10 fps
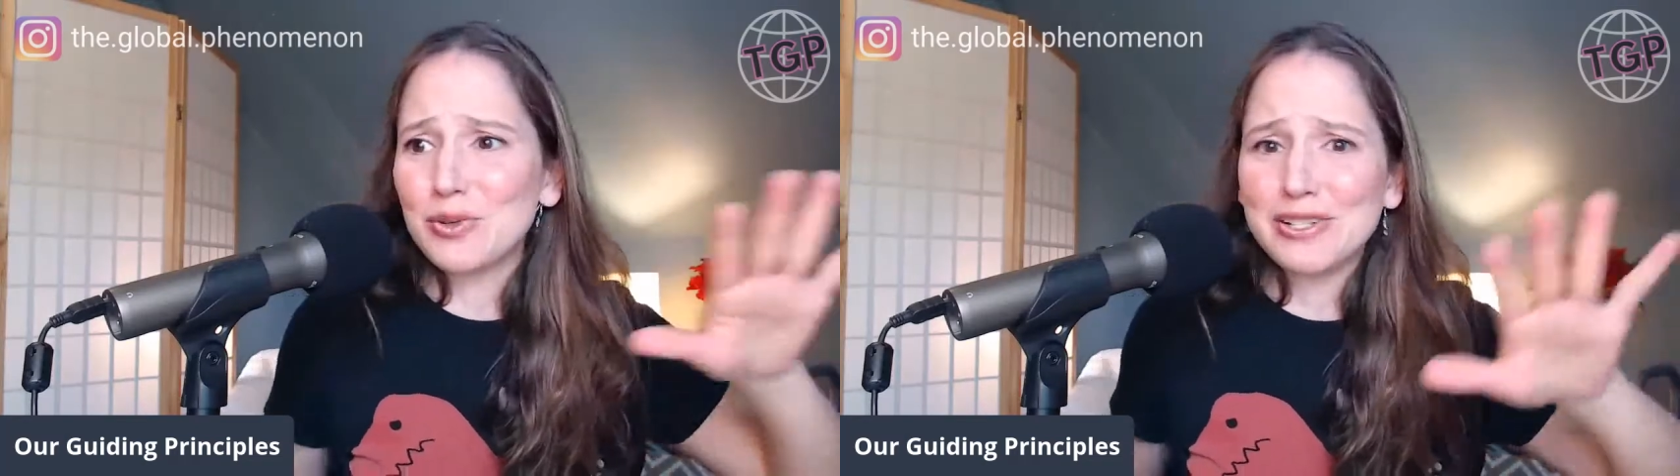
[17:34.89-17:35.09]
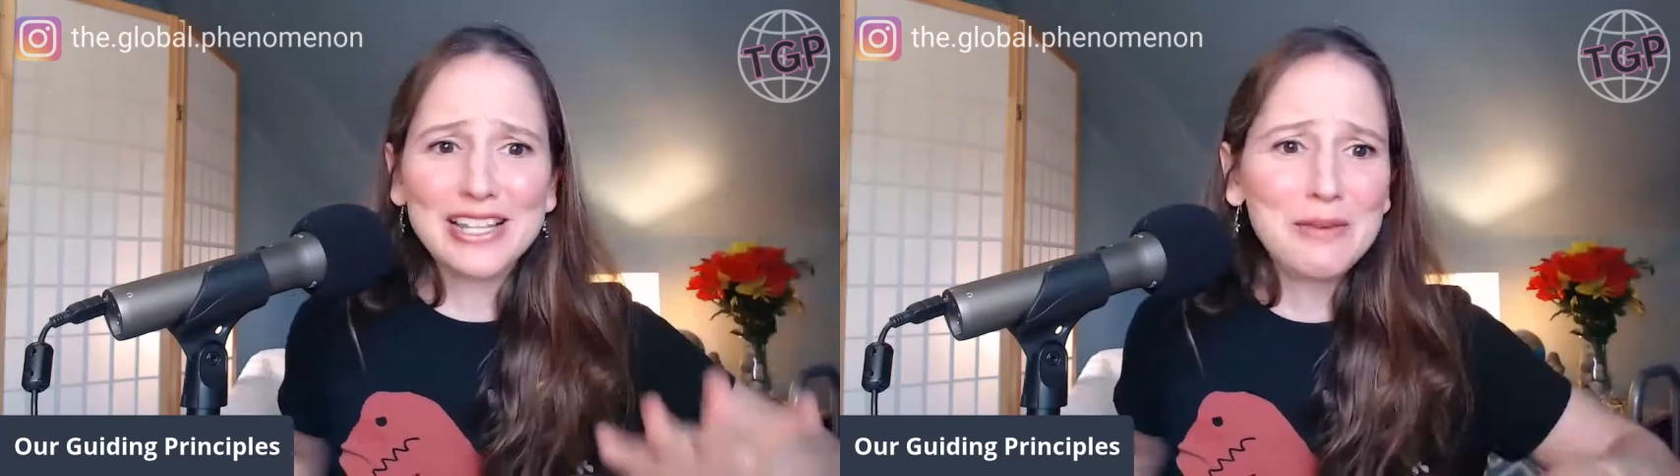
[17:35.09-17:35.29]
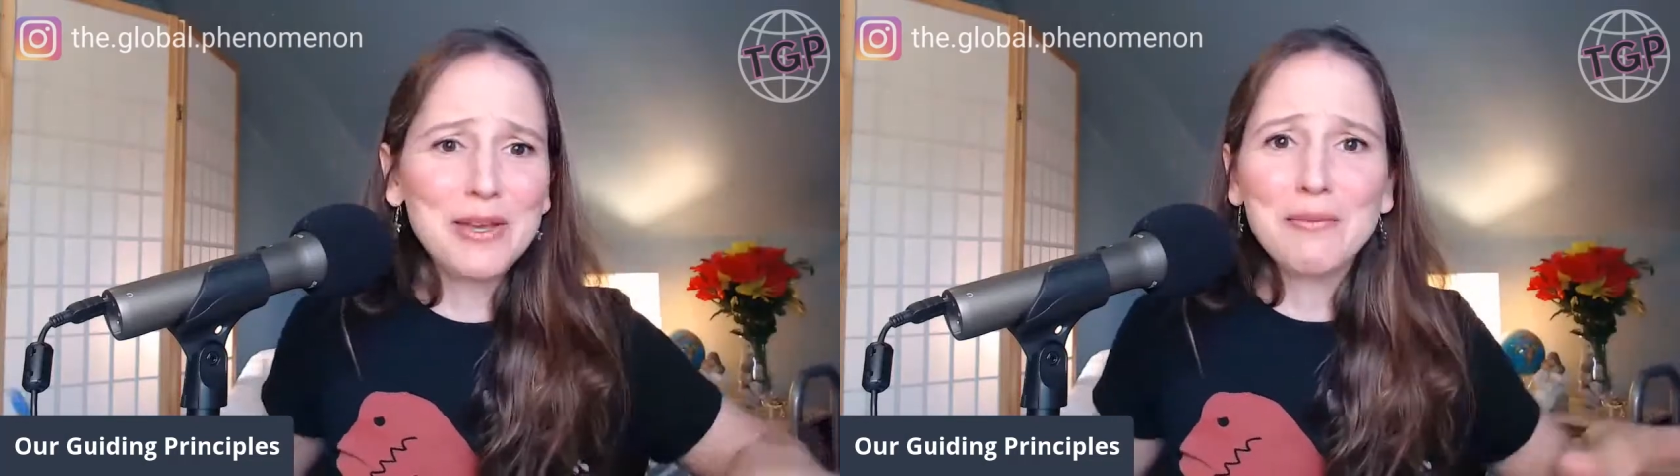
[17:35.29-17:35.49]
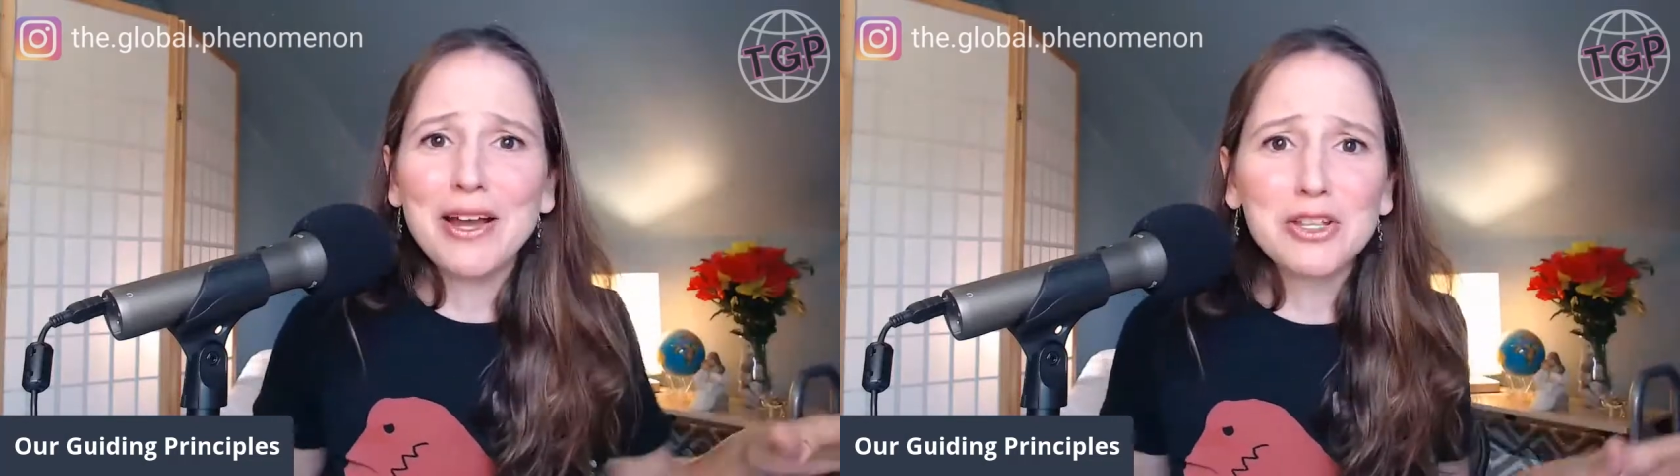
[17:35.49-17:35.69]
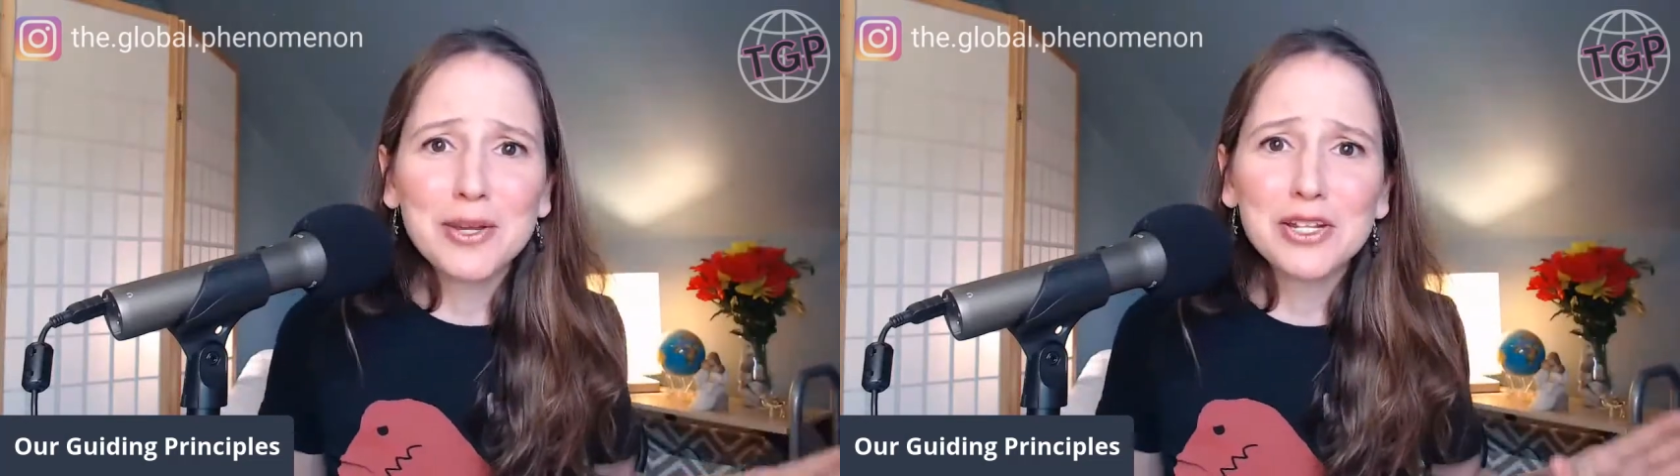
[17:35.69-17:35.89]
sleeping and my
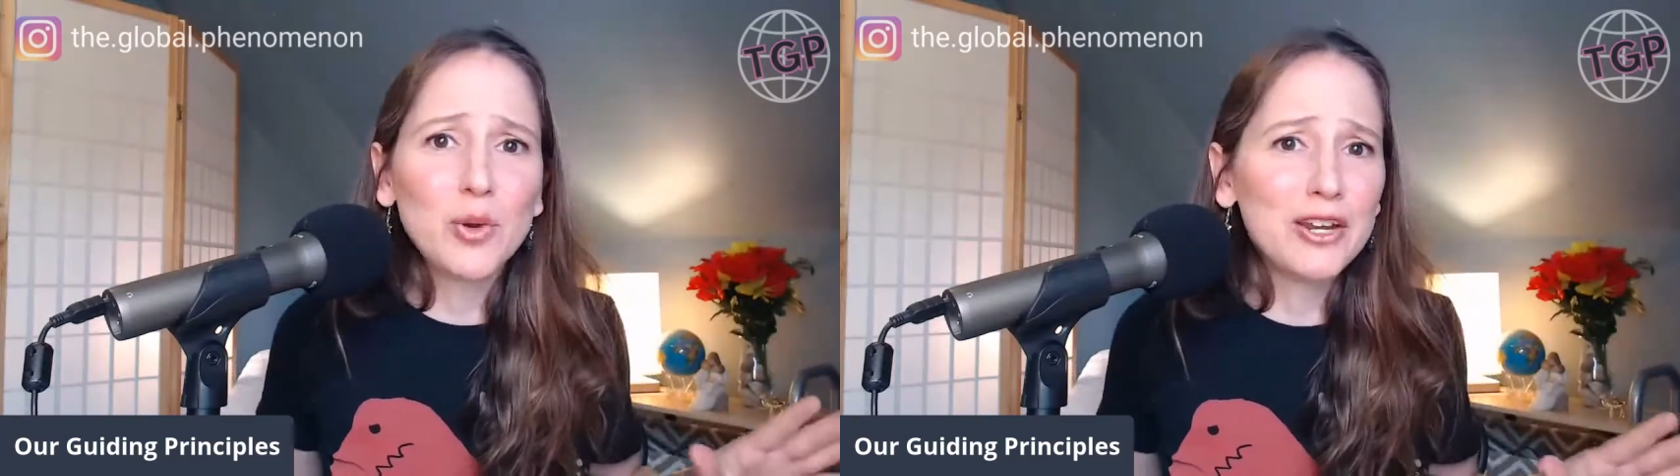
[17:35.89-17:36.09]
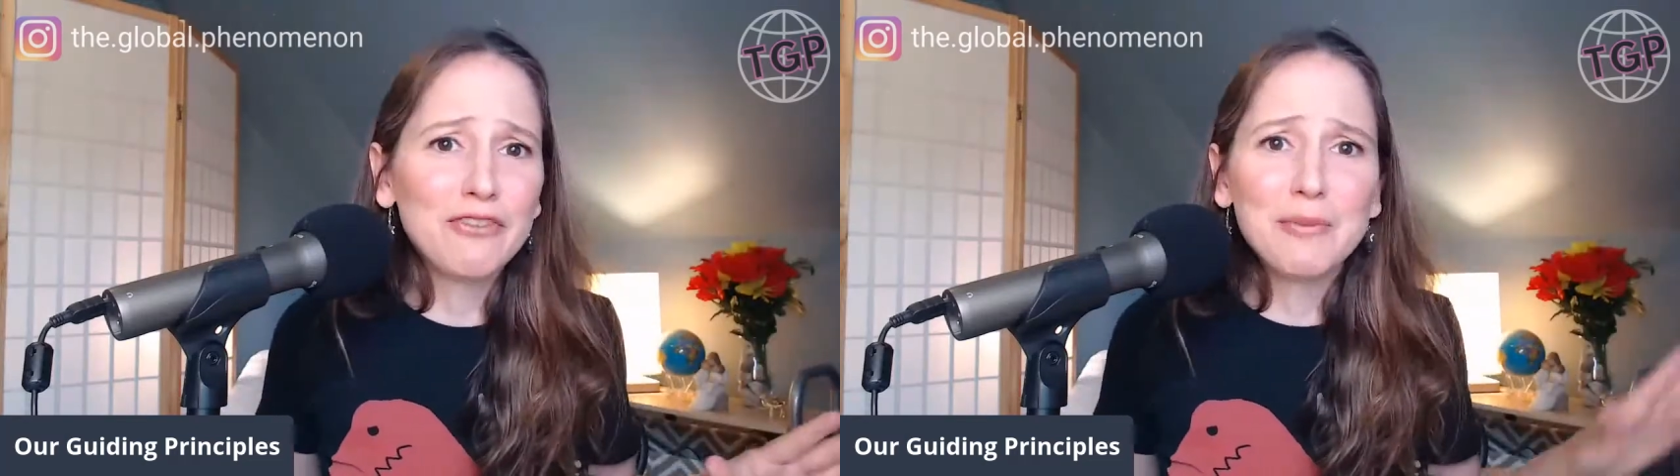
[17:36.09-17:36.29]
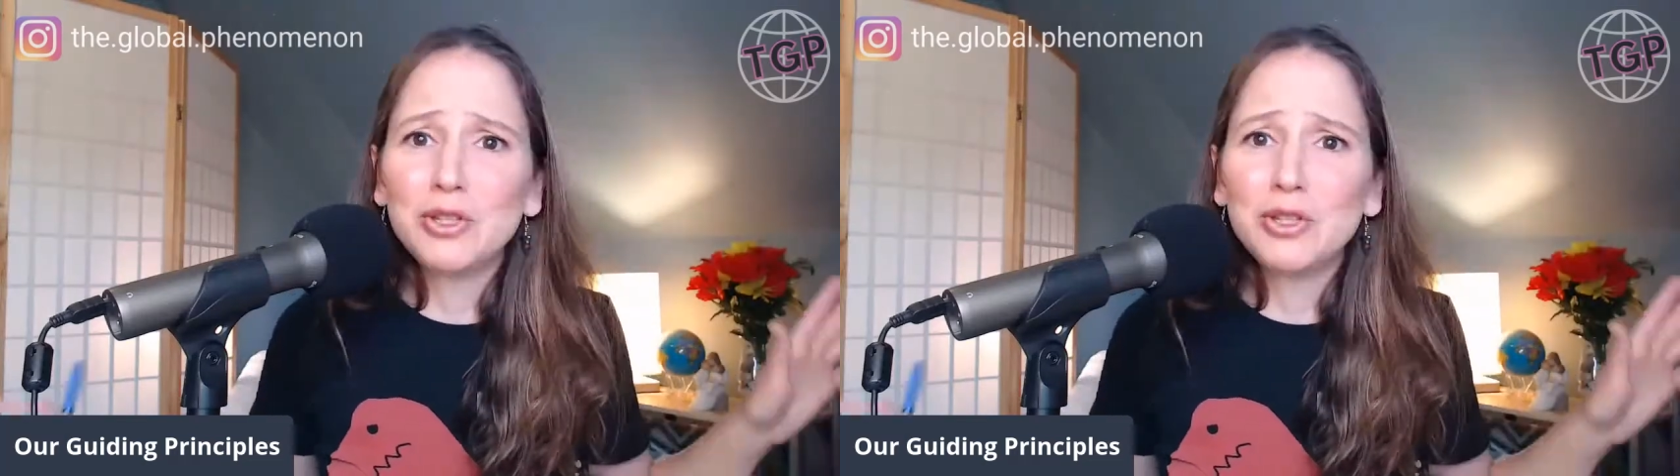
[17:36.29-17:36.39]
husband is waiting for me